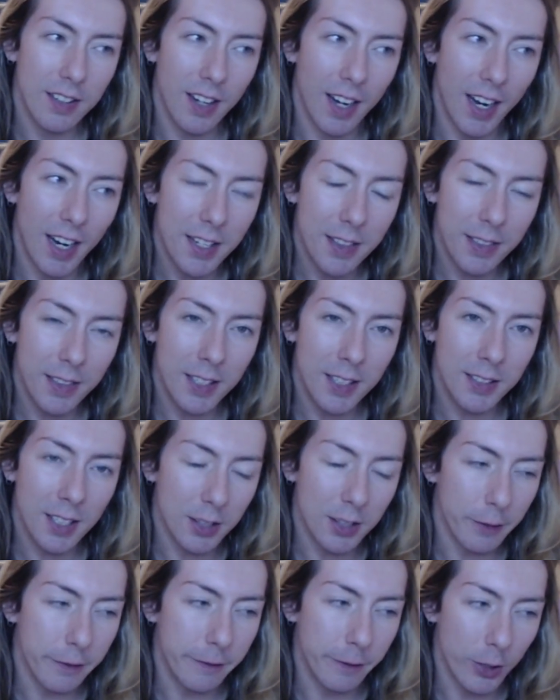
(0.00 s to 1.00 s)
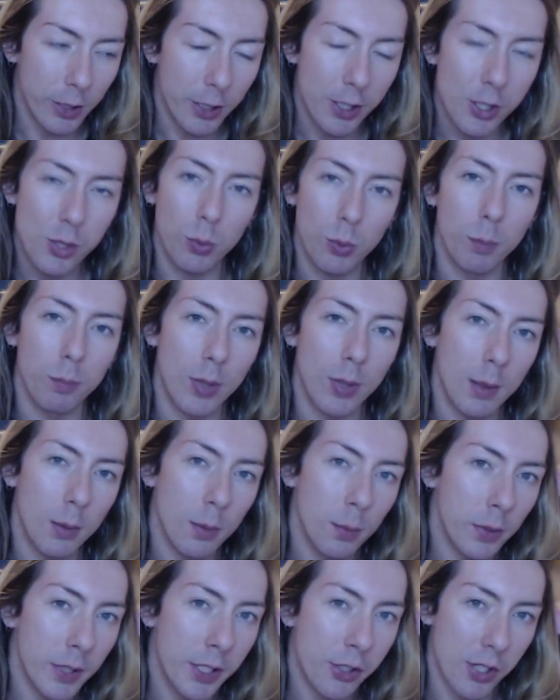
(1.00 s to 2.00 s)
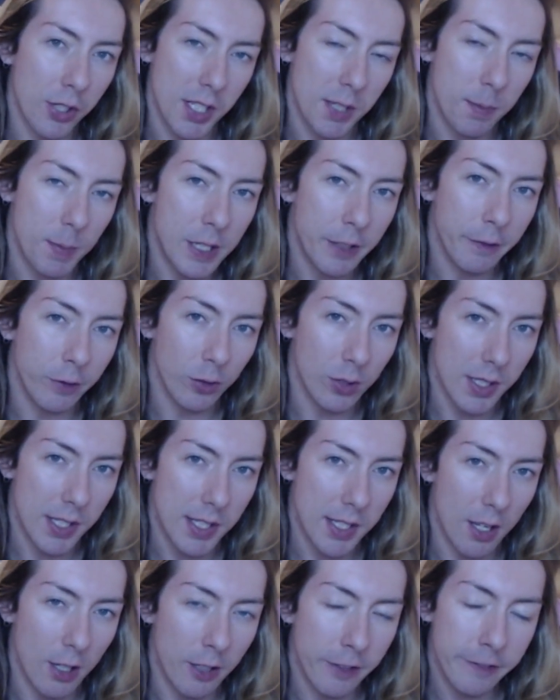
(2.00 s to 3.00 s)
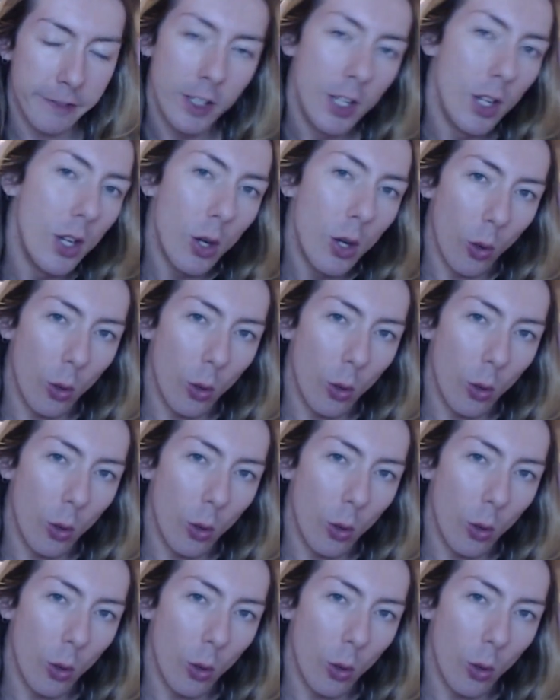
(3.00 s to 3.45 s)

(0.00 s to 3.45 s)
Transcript: I think that the footage will probably just speak for itself.